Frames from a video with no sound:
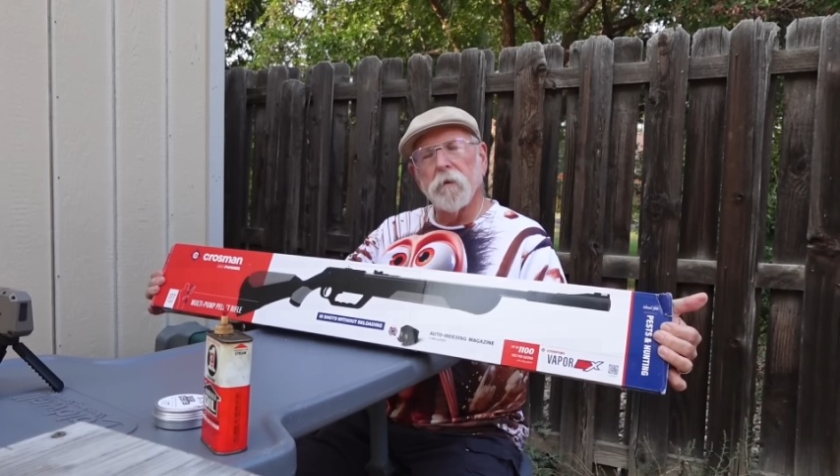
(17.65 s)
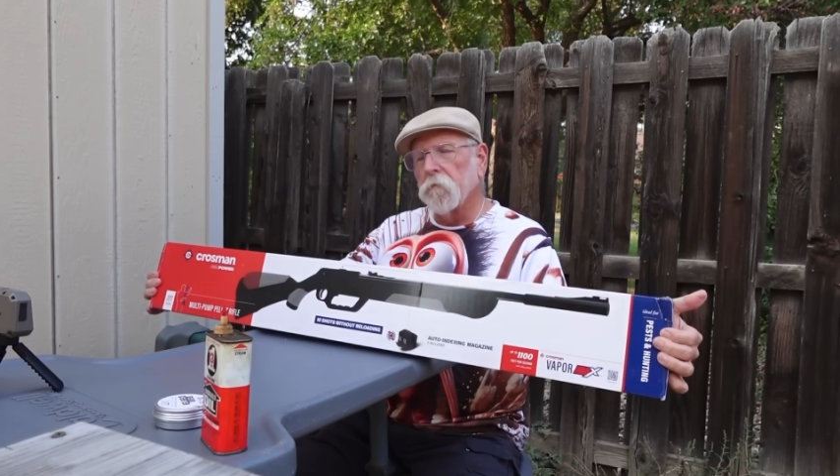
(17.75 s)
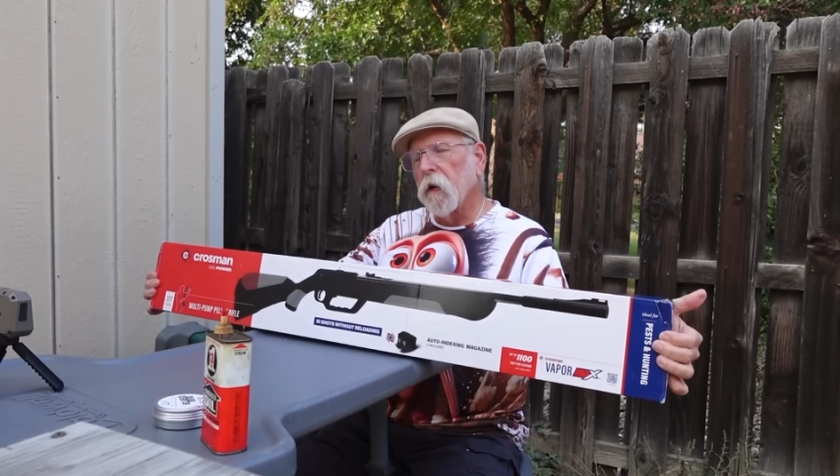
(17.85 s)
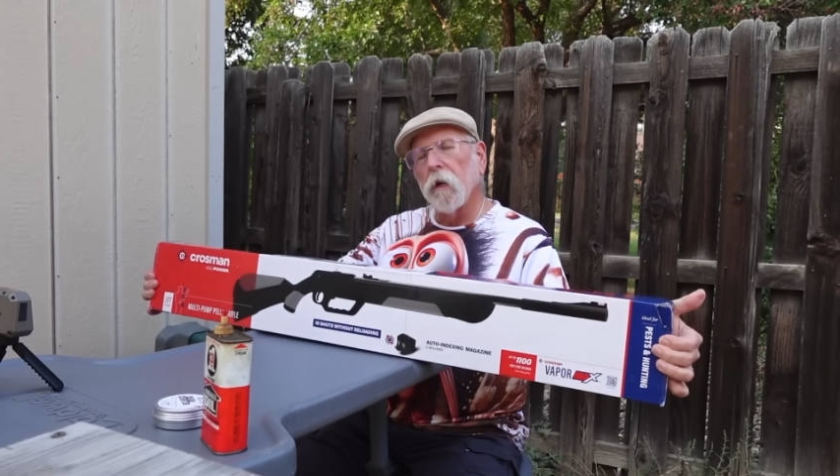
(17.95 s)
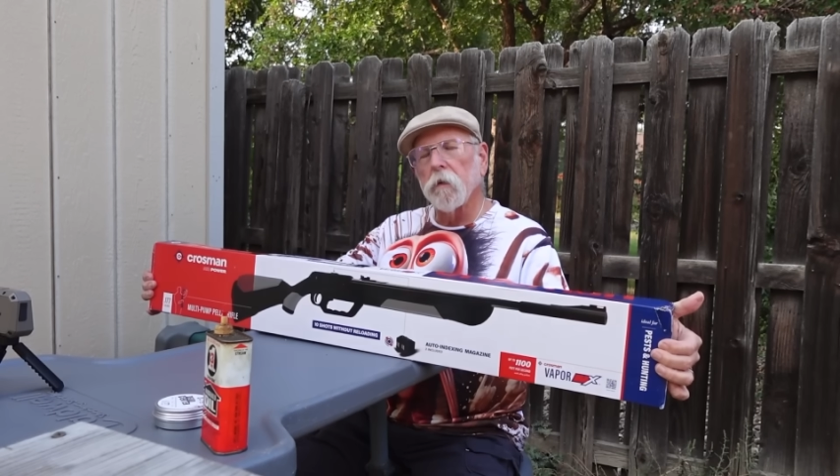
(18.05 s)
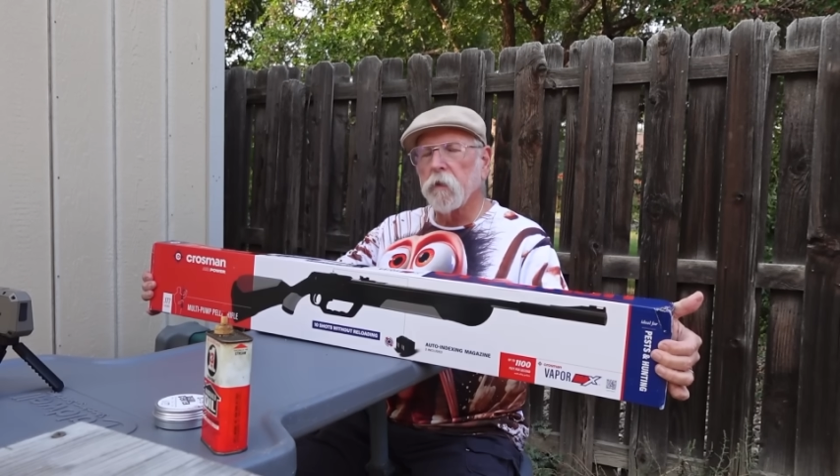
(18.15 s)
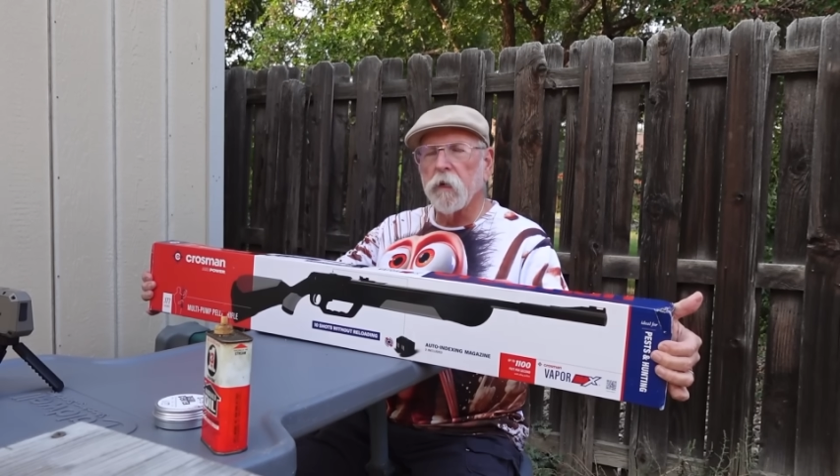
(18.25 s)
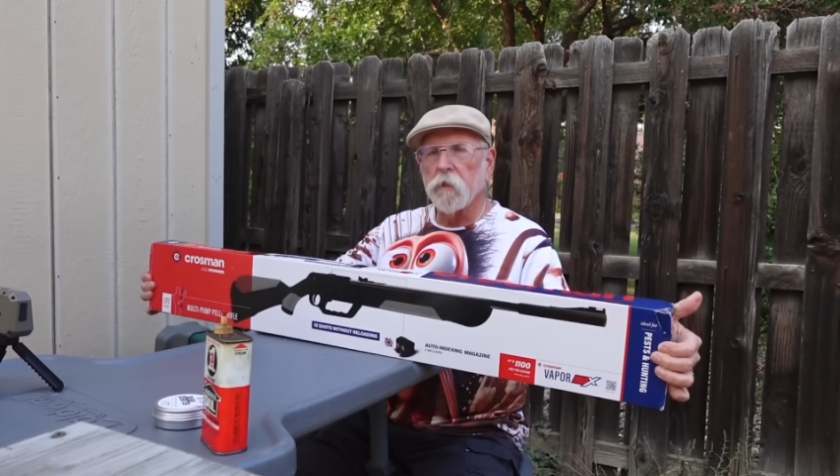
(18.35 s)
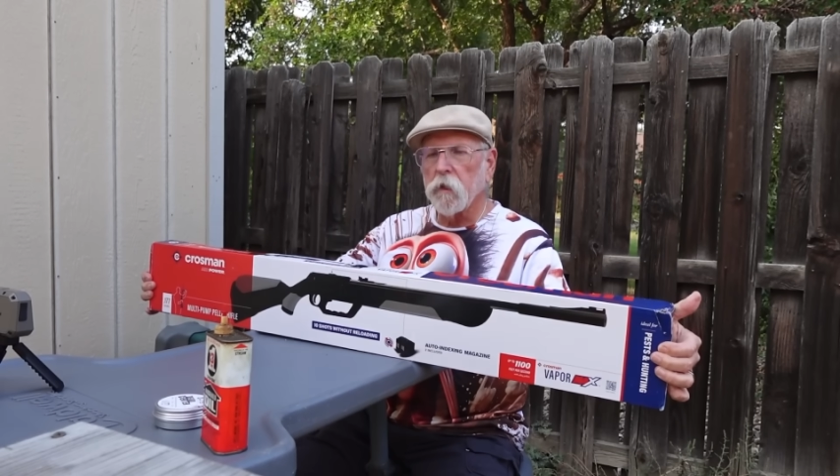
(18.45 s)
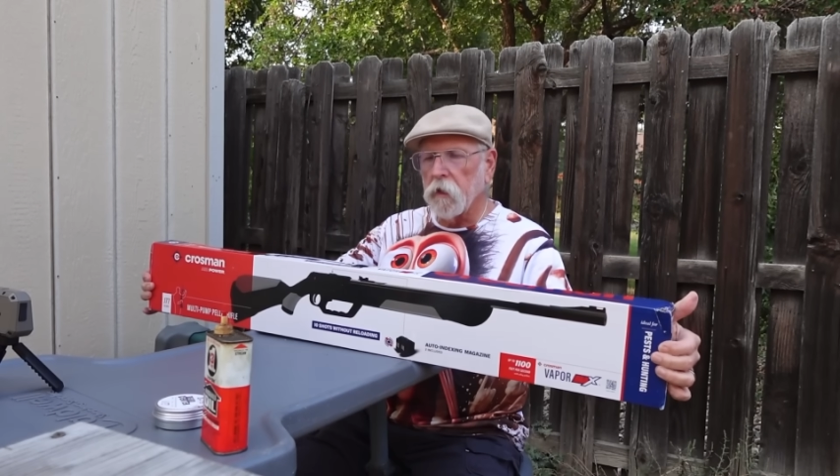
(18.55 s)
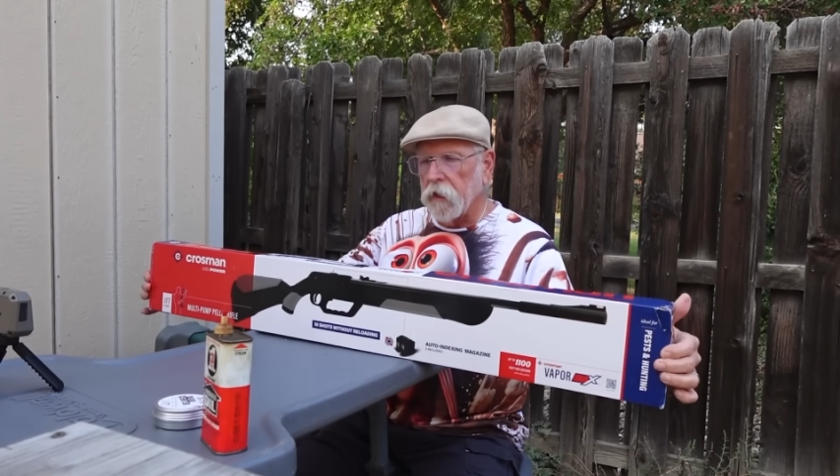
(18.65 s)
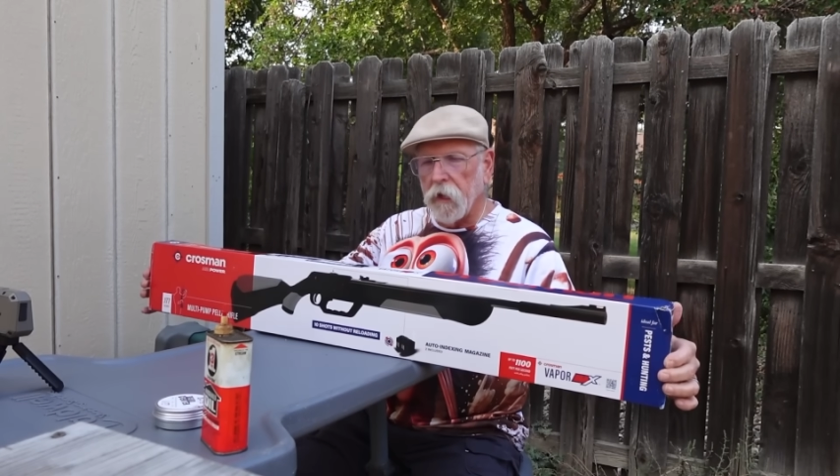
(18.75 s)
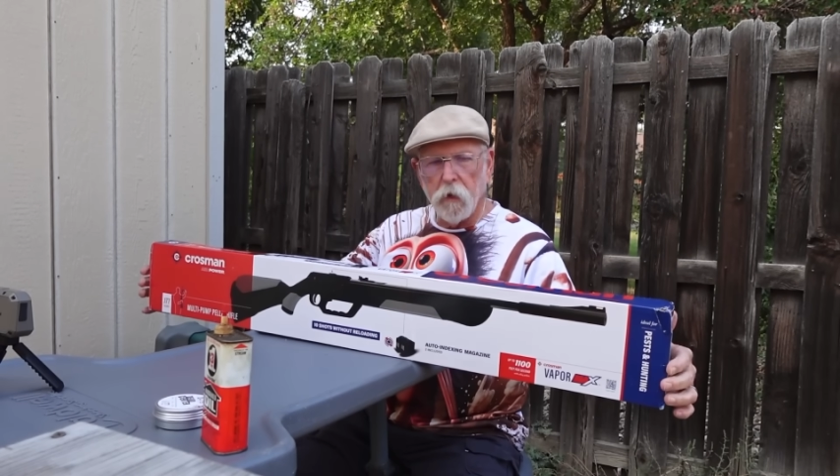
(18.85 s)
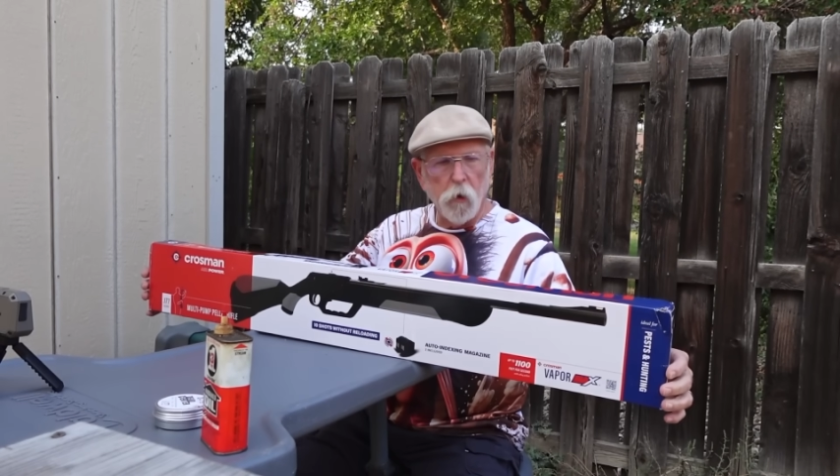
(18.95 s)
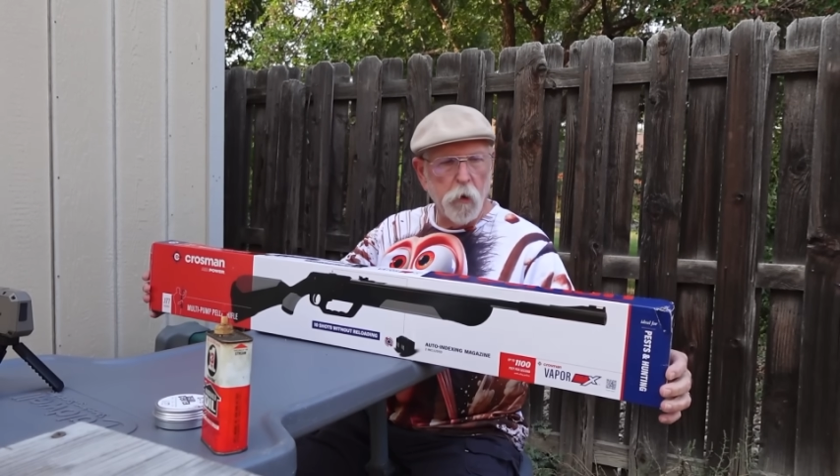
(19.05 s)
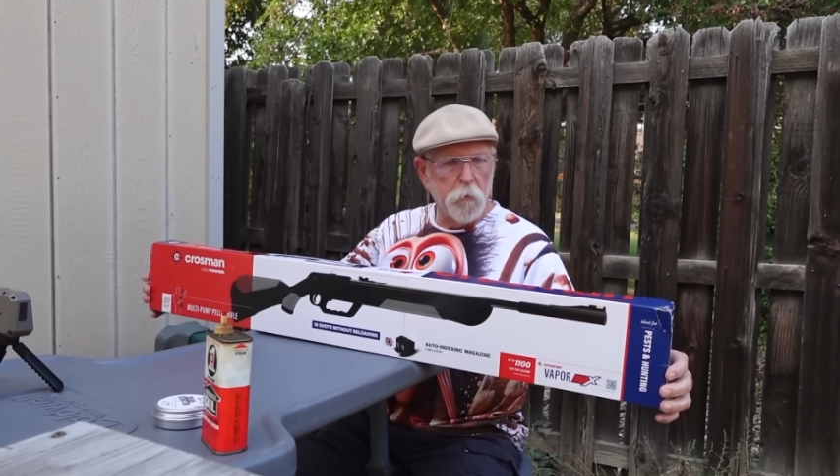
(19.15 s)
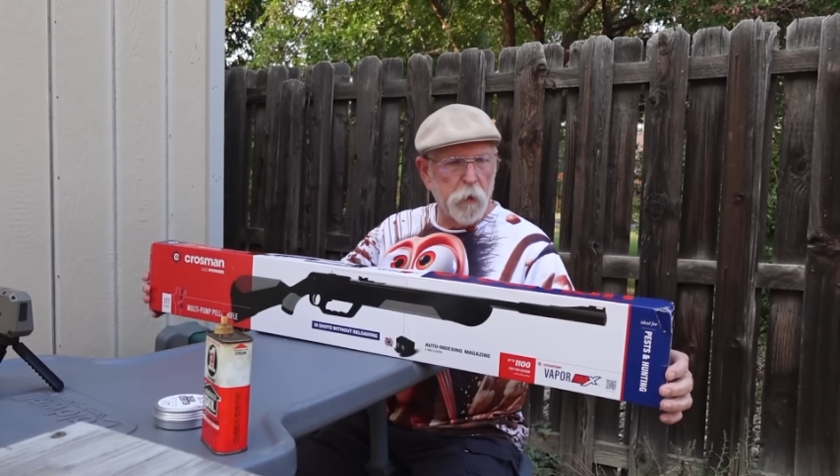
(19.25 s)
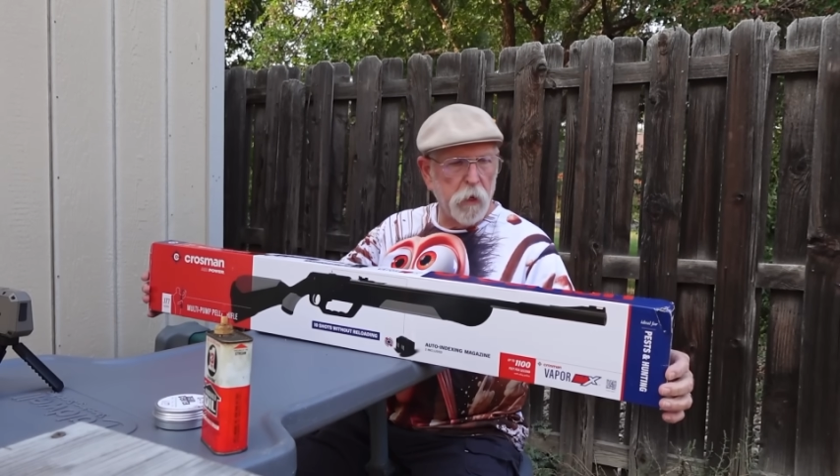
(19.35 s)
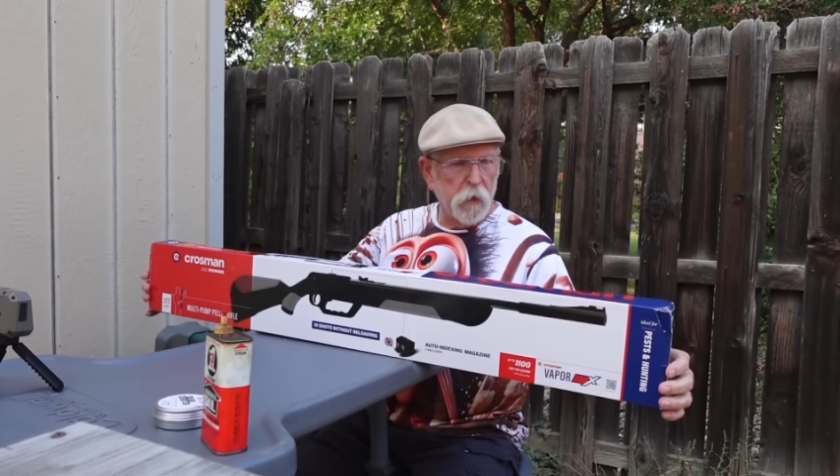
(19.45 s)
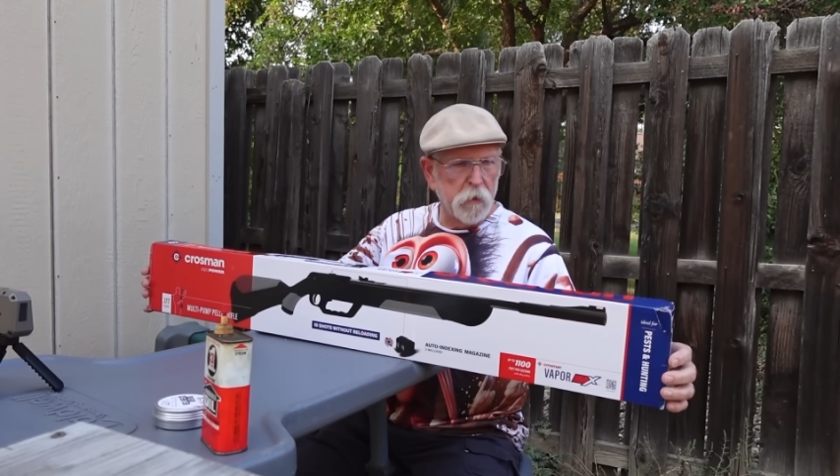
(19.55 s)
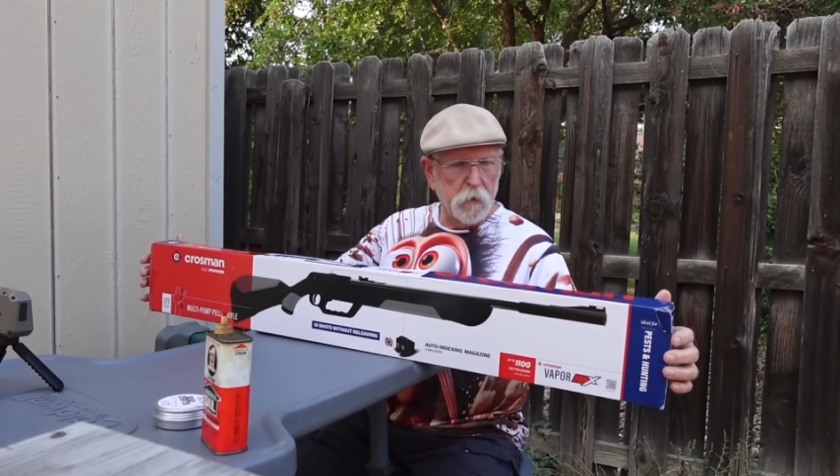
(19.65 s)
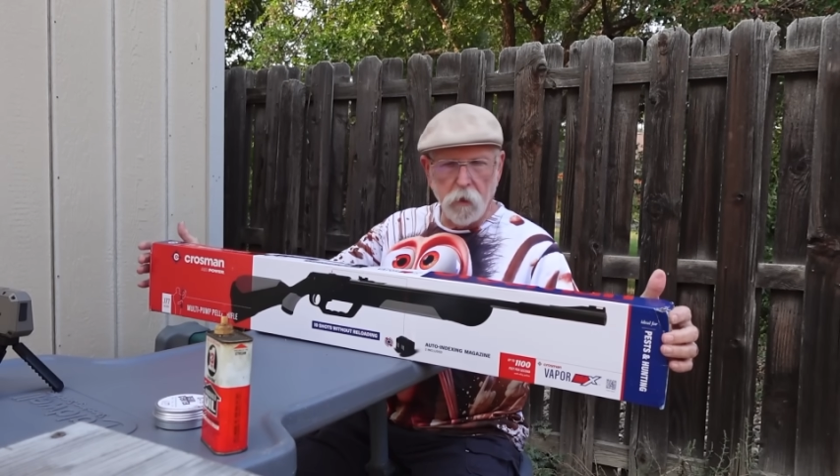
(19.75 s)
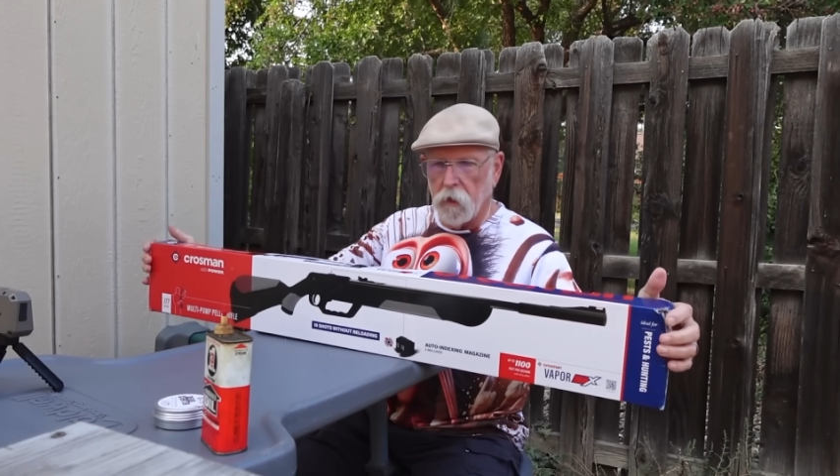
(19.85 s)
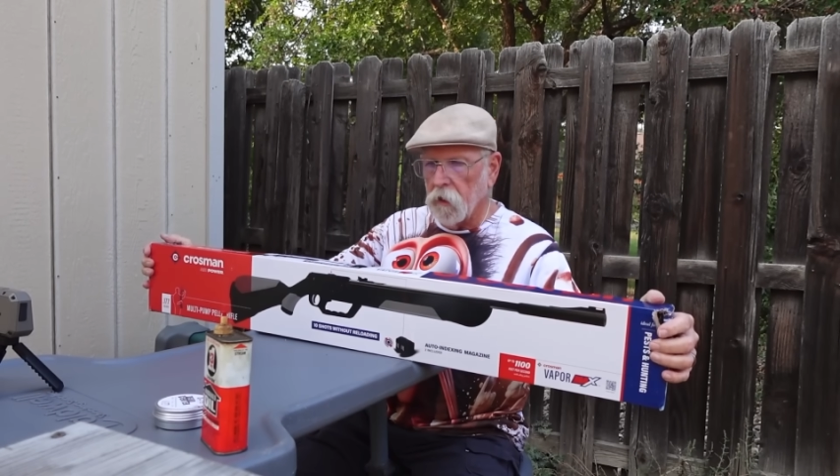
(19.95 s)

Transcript: I'm not going to test any alloy pellets.